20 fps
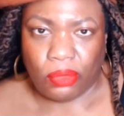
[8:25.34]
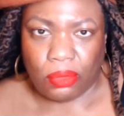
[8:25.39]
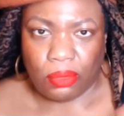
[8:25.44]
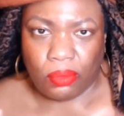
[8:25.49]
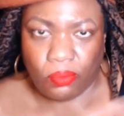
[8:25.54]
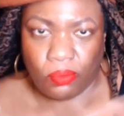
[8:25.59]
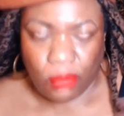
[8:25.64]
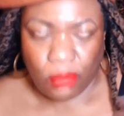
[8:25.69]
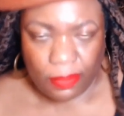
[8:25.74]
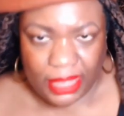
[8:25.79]

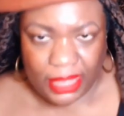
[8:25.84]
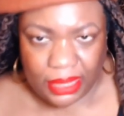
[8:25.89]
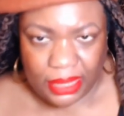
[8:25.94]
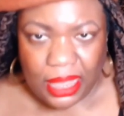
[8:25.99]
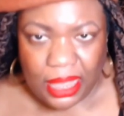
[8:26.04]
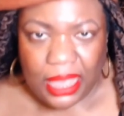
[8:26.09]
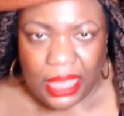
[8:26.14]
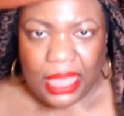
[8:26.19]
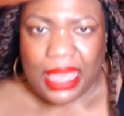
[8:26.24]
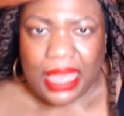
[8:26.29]
woman.
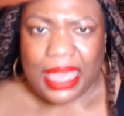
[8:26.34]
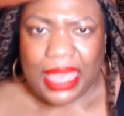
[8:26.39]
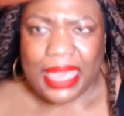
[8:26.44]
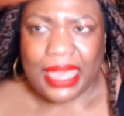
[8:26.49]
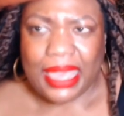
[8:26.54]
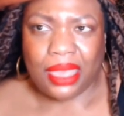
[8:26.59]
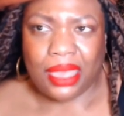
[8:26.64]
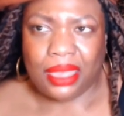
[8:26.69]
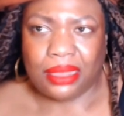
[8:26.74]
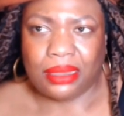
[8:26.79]

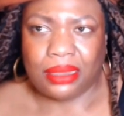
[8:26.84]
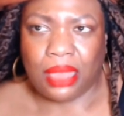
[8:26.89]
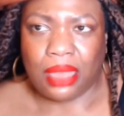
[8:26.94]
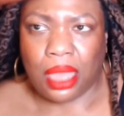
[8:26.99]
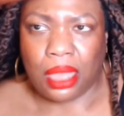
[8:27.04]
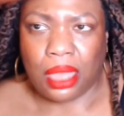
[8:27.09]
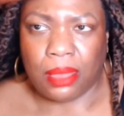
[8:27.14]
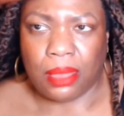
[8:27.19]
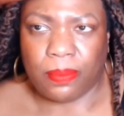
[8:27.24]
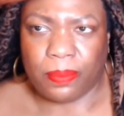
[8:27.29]
And
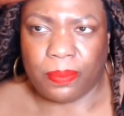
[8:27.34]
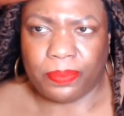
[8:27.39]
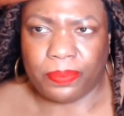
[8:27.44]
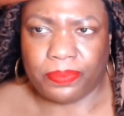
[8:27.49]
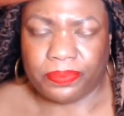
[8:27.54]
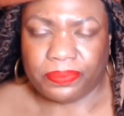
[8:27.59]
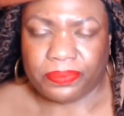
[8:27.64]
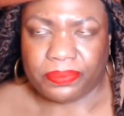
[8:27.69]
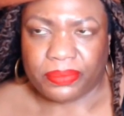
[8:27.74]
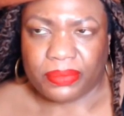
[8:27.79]
um,
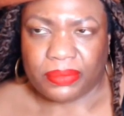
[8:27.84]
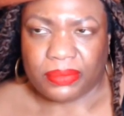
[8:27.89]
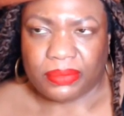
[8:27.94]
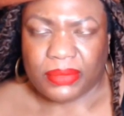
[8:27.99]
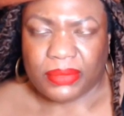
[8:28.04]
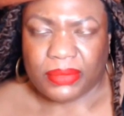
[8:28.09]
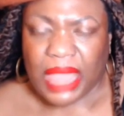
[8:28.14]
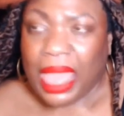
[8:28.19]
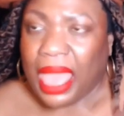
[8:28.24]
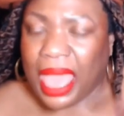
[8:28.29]

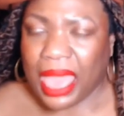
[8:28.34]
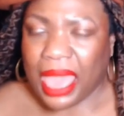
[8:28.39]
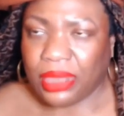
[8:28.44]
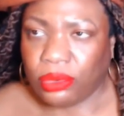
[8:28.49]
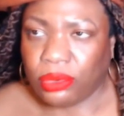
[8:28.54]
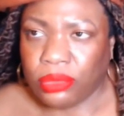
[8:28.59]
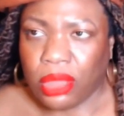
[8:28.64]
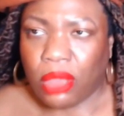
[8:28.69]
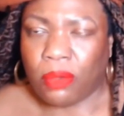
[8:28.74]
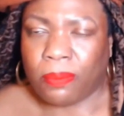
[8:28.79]
I
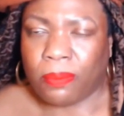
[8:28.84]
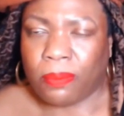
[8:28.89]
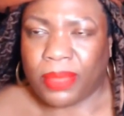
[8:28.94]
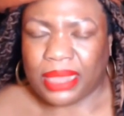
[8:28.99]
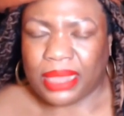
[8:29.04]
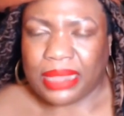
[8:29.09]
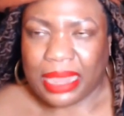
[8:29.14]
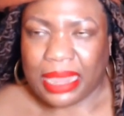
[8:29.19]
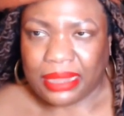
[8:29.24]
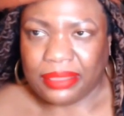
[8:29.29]
don't know,
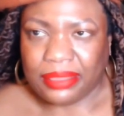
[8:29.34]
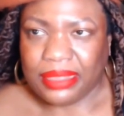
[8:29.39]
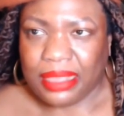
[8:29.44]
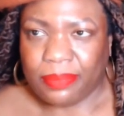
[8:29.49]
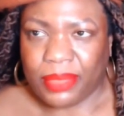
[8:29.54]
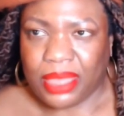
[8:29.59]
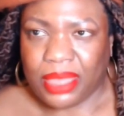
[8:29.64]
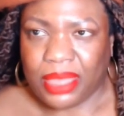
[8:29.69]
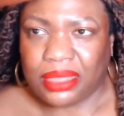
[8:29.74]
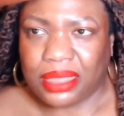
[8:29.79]
but a lot of the
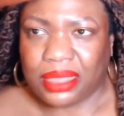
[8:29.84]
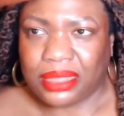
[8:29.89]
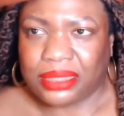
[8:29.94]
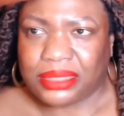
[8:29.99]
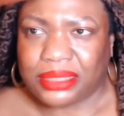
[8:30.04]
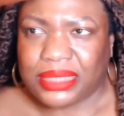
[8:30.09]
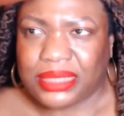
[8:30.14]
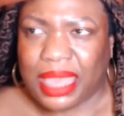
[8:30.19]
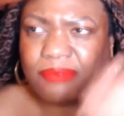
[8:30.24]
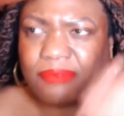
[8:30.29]

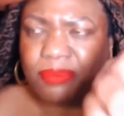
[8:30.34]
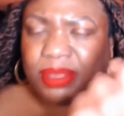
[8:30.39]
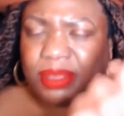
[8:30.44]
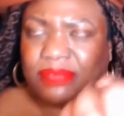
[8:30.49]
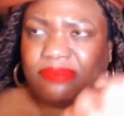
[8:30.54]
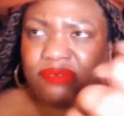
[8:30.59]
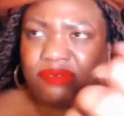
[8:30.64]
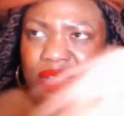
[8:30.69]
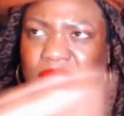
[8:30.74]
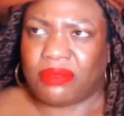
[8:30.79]
opinions have
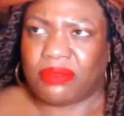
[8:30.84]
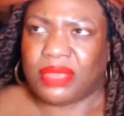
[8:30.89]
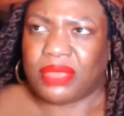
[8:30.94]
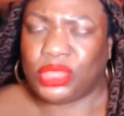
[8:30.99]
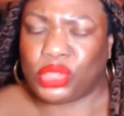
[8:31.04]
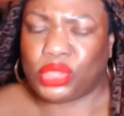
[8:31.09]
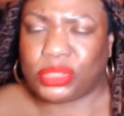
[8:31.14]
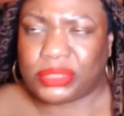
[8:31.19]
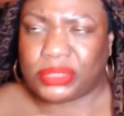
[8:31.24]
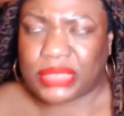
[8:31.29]
been very
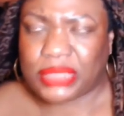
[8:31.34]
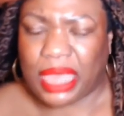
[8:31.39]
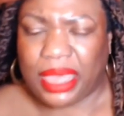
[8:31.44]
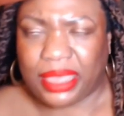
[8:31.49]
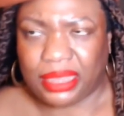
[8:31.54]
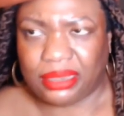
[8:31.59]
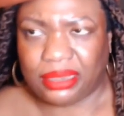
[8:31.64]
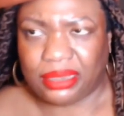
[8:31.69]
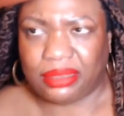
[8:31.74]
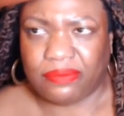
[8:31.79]
just
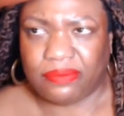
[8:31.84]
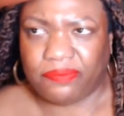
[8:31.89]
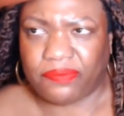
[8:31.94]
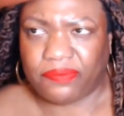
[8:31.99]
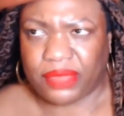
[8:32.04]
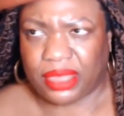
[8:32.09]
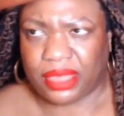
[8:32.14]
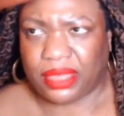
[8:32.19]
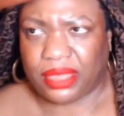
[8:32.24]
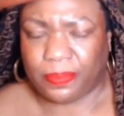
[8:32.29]
kind
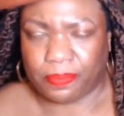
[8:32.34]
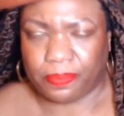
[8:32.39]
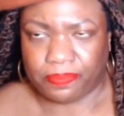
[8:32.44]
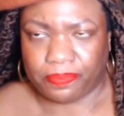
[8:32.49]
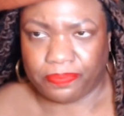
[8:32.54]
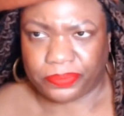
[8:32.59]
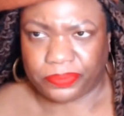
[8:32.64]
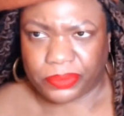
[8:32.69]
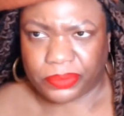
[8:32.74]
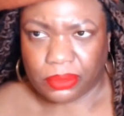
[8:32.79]
of. Um,
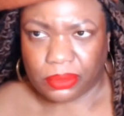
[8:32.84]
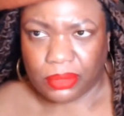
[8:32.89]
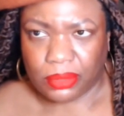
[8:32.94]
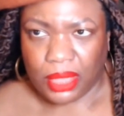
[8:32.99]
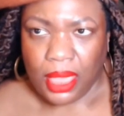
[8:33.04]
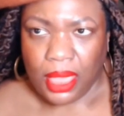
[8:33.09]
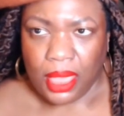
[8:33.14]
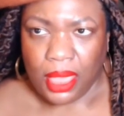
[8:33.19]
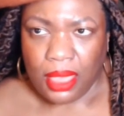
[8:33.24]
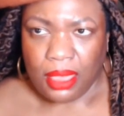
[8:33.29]

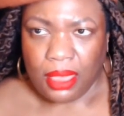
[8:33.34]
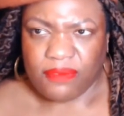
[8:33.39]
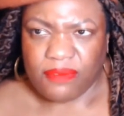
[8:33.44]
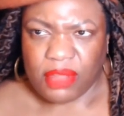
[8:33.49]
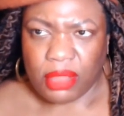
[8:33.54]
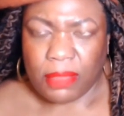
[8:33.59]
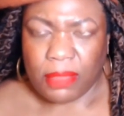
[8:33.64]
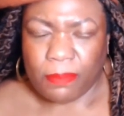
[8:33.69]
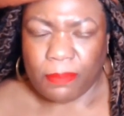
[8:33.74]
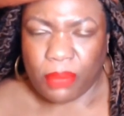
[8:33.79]

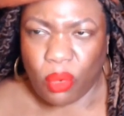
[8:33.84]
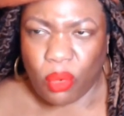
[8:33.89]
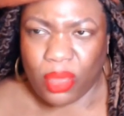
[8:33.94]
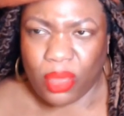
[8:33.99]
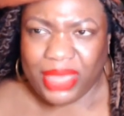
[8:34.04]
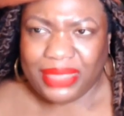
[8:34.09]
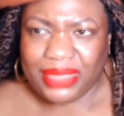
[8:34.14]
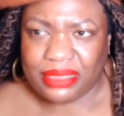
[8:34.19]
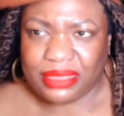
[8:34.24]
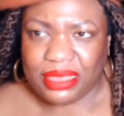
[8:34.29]
very
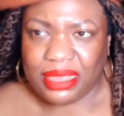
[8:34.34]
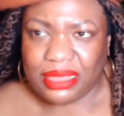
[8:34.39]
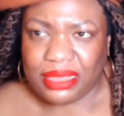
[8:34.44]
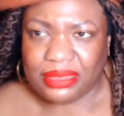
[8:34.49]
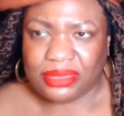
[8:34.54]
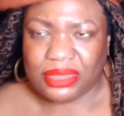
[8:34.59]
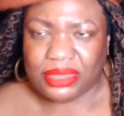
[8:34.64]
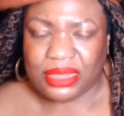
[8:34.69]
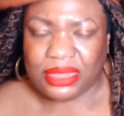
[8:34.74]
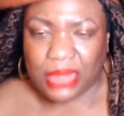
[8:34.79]
pointed
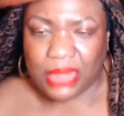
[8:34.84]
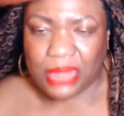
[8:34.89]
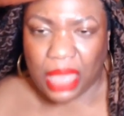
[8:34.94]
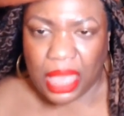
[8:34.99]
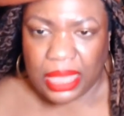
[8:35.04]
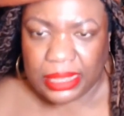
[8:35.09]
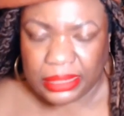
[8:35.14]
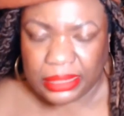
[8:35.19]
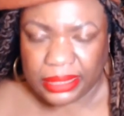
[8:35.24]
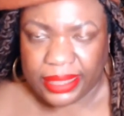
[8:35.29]
and
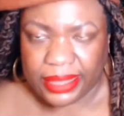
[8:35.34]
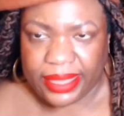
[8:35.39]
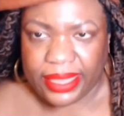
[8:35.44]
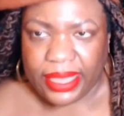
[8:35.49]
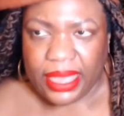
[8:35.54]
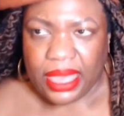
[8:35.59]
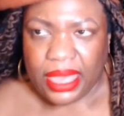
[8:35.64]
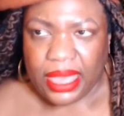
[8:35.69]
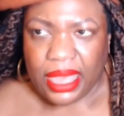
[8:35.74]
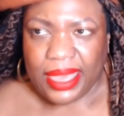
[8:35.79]
ugly.
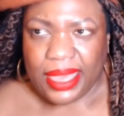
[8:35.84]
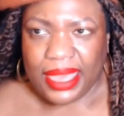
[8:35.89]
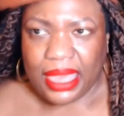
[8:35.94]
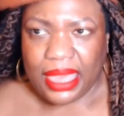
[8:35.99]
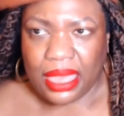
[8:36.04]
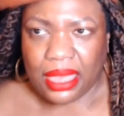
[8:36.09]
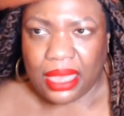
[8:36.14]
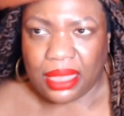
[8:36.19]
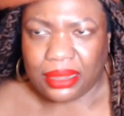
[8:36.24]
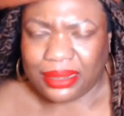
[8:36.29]

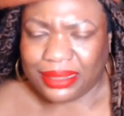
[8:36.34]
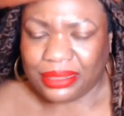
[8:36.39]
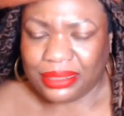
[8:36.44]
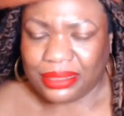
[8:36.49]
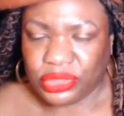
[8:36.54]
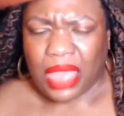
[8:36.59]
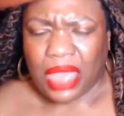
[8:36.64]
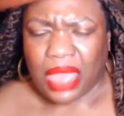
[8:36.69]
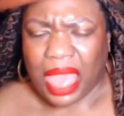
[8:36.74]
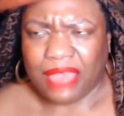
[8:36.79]
And you
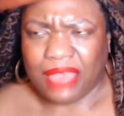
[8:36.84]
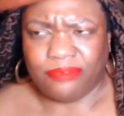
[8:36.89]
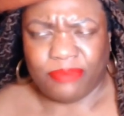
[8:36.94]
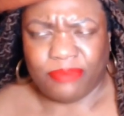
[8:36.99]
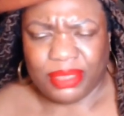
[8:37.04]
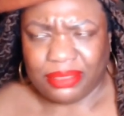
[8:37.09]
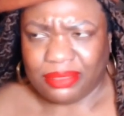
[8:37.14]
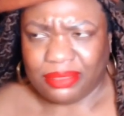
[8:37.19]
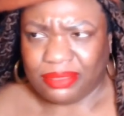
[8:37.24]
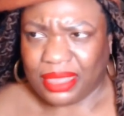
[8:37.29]
know, I've
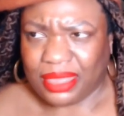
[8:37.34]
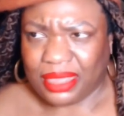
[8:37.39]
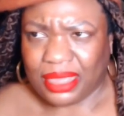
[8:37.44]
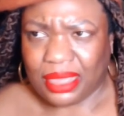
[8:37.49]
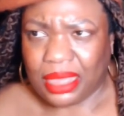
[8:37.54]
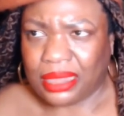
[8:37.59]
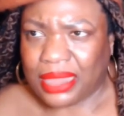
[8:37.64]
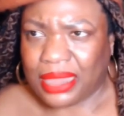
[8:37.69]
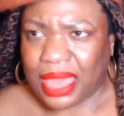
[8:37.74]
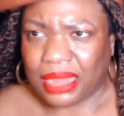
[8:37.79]
been
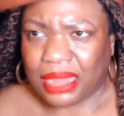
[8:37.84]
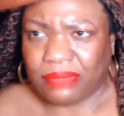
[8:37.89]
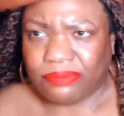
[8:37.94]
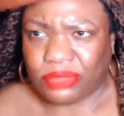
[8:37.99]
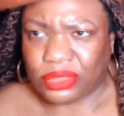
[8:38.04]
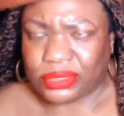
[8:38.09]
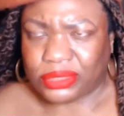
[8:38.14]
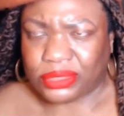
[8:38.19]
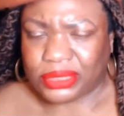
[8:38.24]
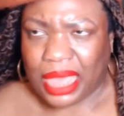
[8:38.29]
seeing a lot of
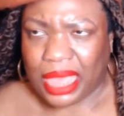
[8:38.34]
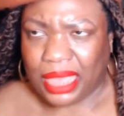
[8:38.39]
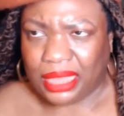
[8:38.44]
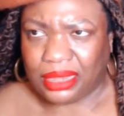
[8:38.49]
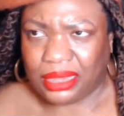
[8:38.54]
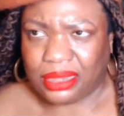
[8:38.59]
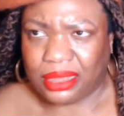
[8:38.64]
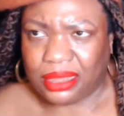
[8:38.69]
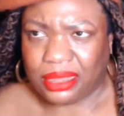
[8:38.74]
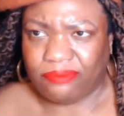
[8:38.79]
just
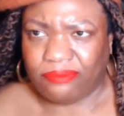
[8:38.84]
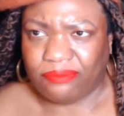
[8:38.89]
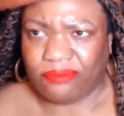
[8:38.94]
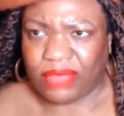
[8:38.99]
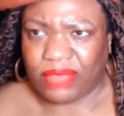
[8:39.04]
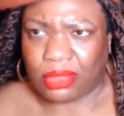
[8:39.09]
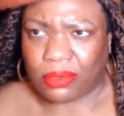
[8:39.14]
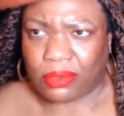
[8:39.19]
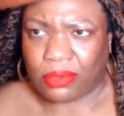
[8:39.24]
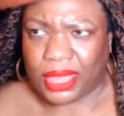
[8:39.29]
kind of
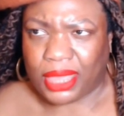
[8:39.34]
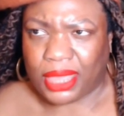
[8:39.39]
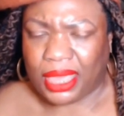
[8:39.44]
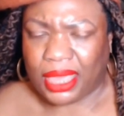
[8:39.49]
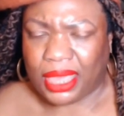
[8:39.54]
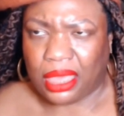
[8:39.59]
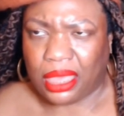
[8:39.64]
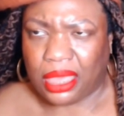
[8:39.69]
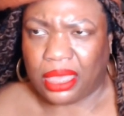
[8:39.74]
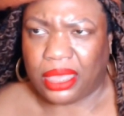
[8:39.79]

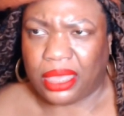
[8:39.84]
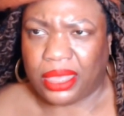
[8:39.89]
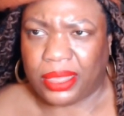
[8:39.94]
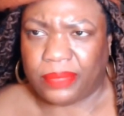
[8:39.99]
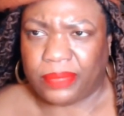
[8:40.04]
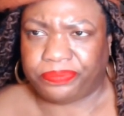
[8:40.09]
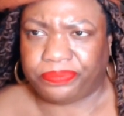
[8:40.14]
very uh,